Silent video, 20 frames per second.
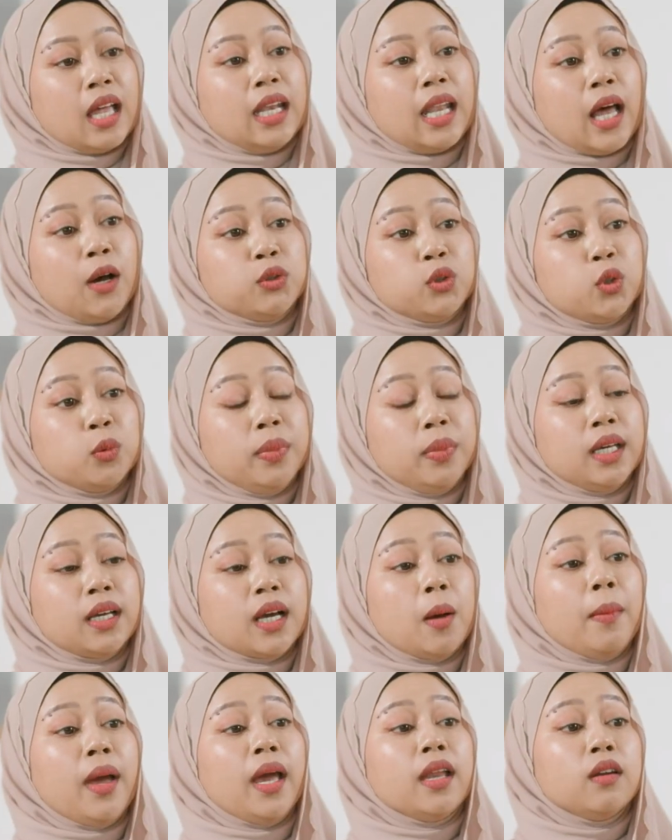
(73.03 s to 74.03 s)
Now, to
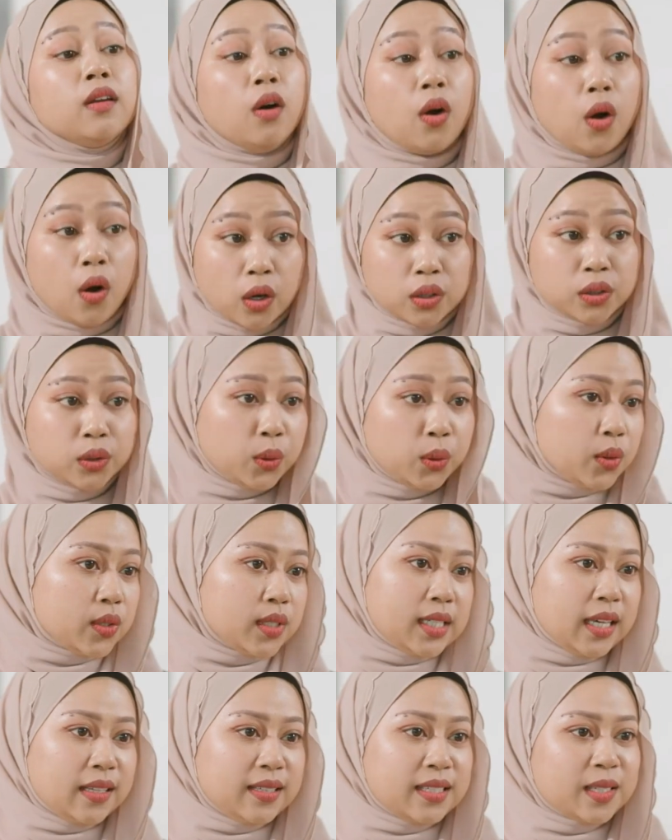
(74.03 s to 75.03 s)
become an auto
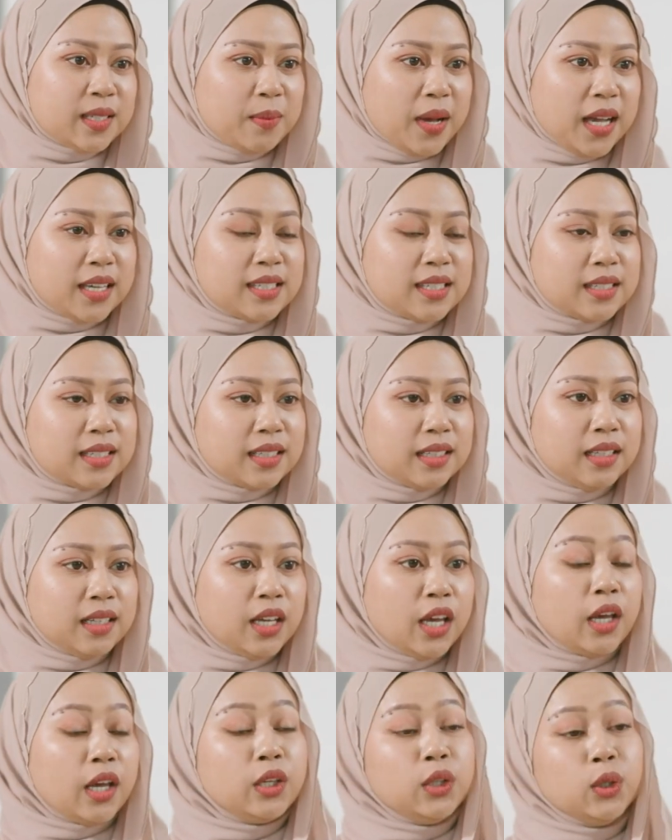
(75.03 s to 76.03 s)
sales master,
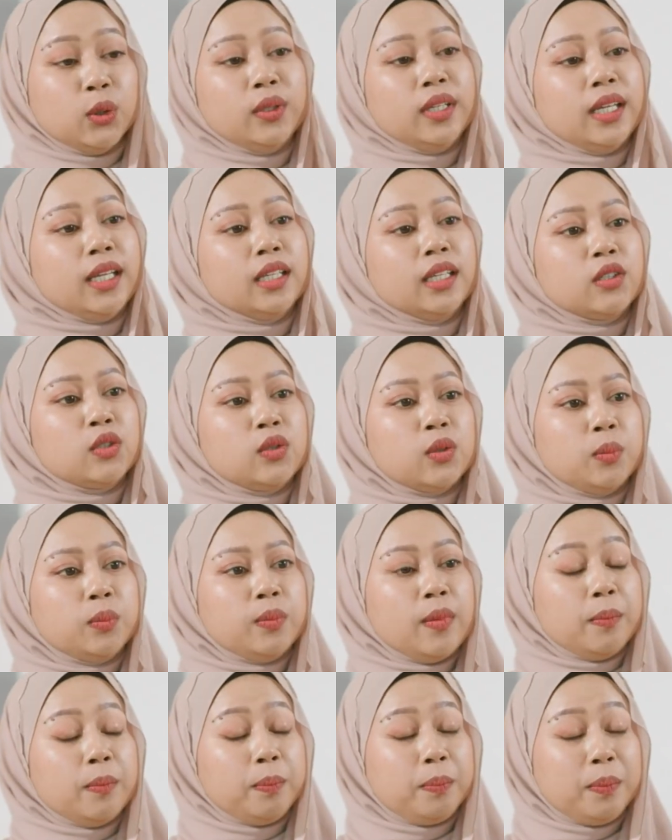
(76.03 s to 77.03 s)
you need to
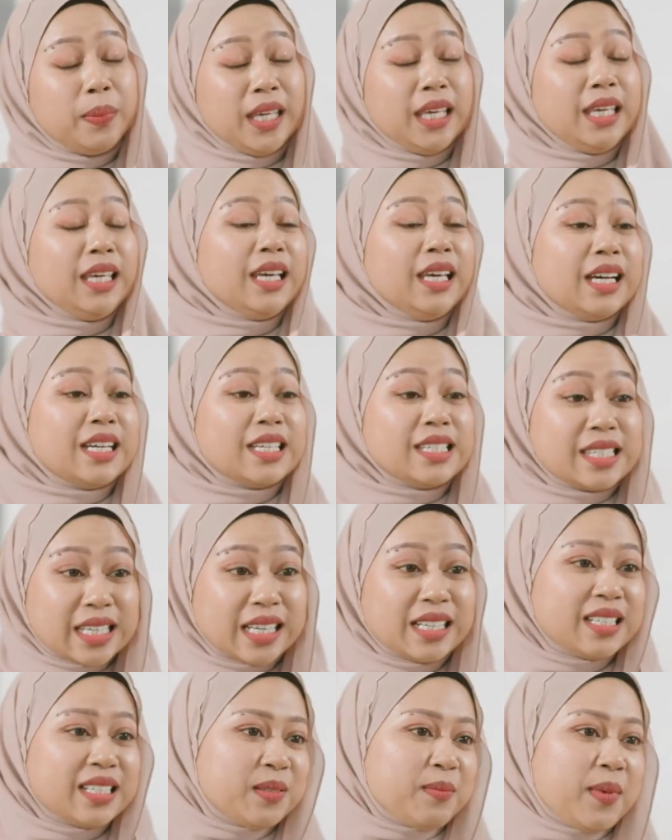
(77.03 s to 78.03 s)
be a
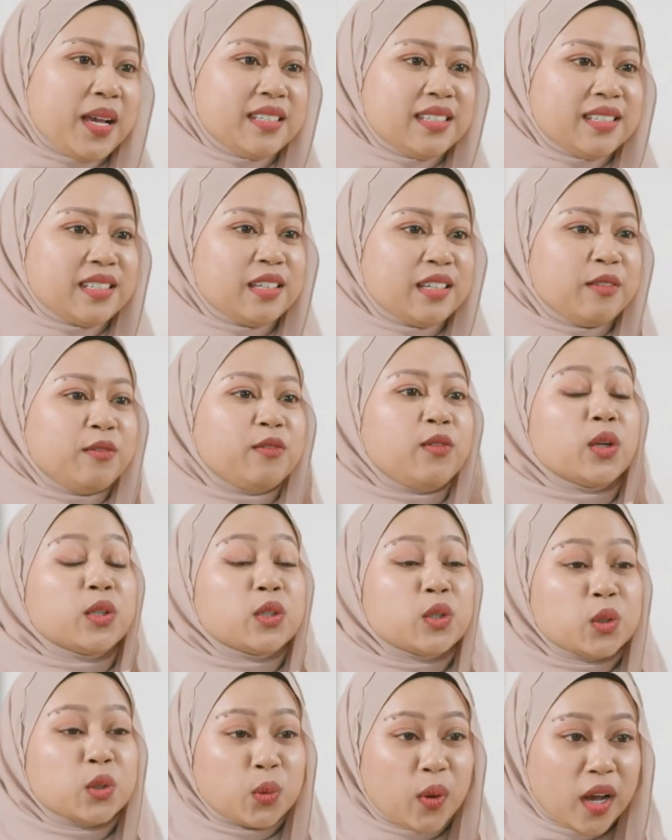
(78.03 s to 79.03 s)
sales master for
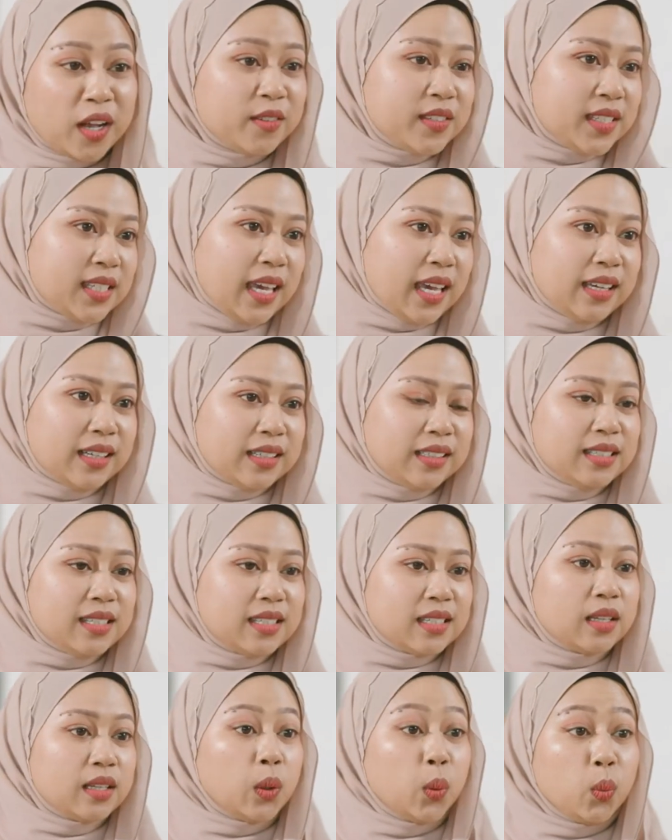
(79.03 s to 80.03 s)
12
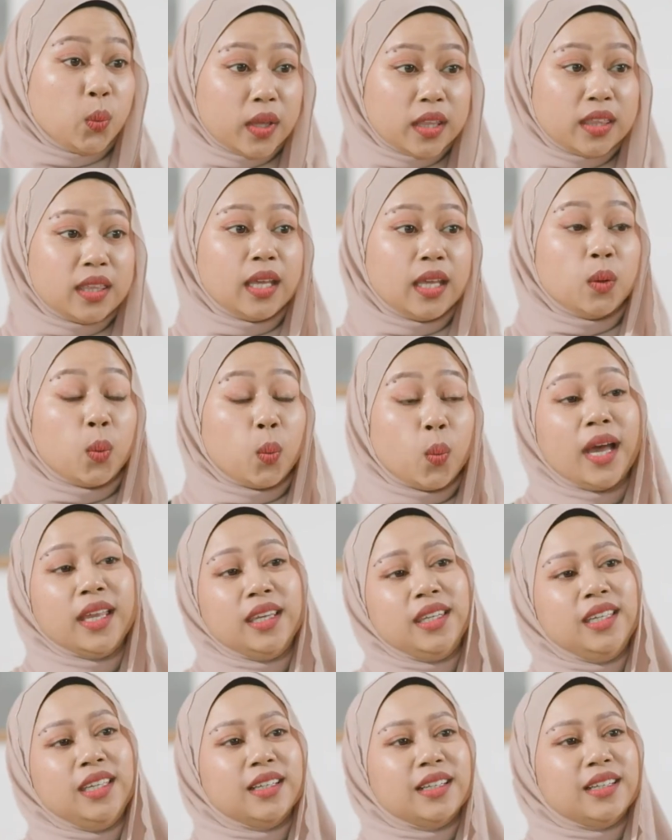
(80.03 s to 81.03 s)
cycles within
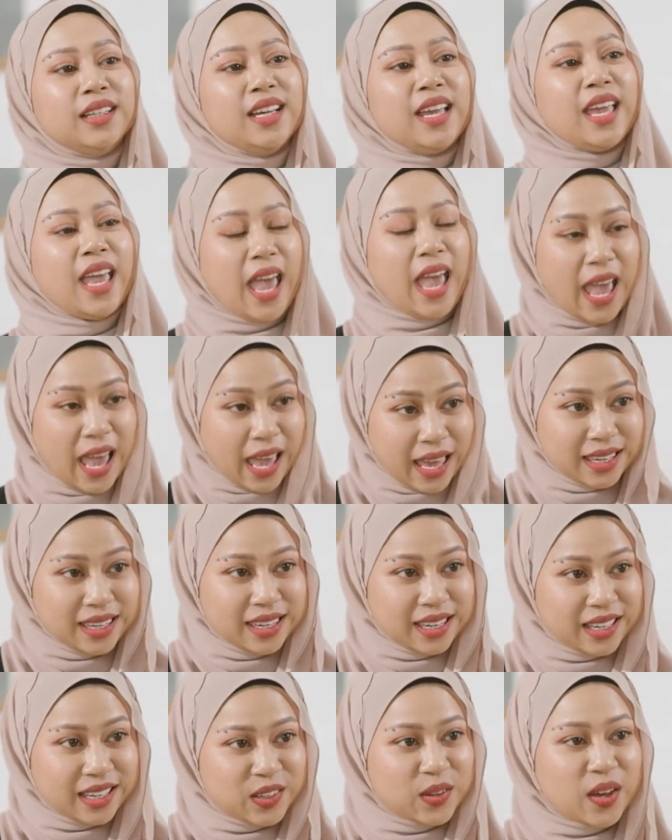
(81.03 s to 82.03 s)
one year and
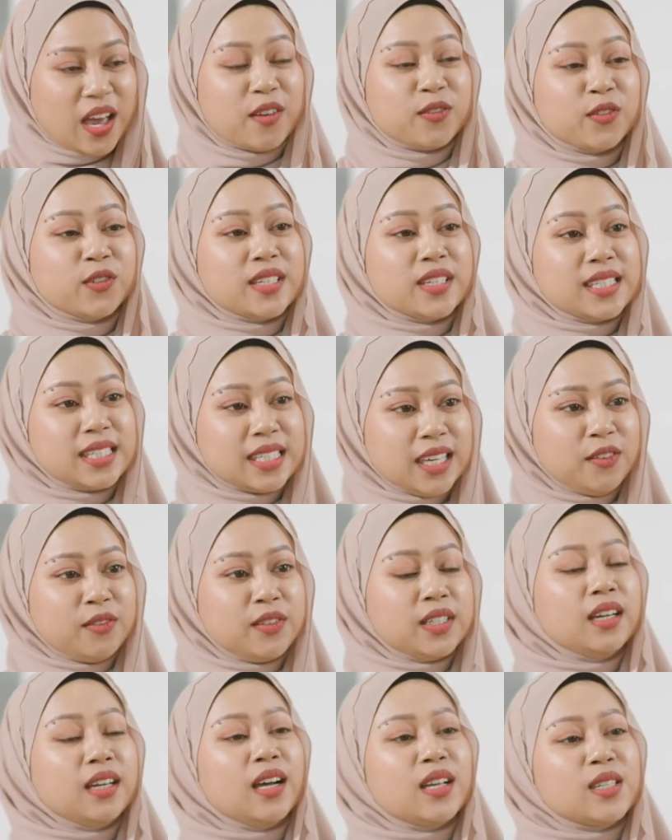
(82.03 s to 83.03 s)
you have
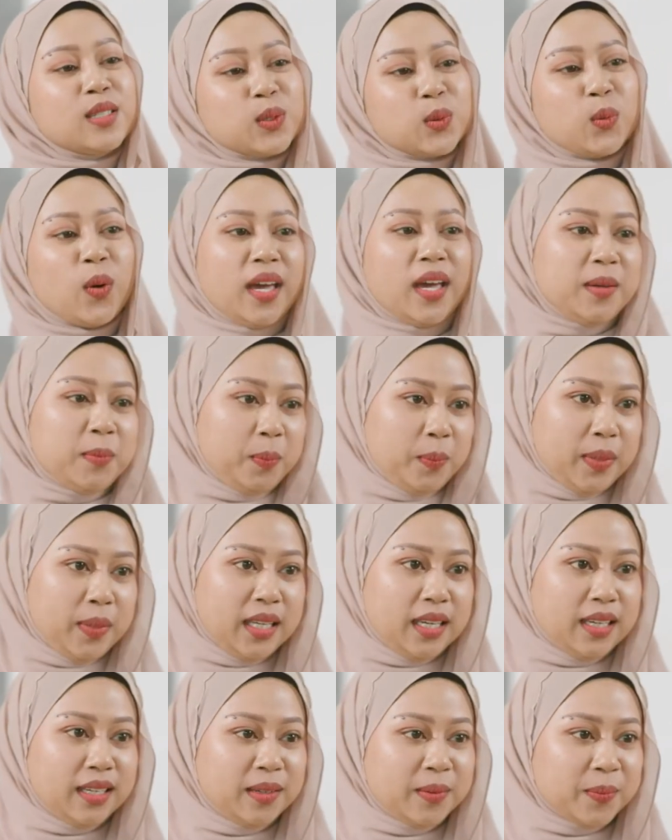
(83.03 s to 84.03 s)
received a swan
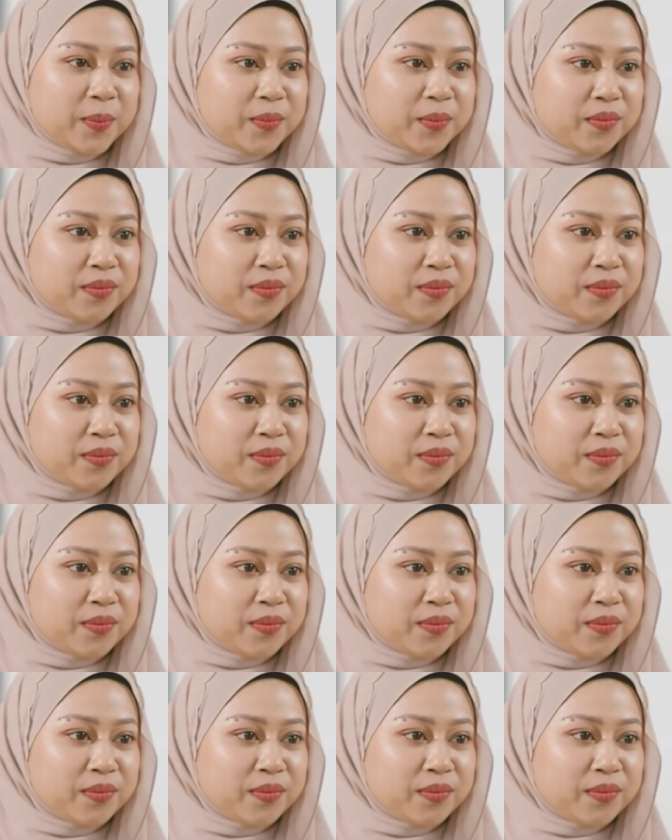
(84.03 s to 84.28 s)
pin.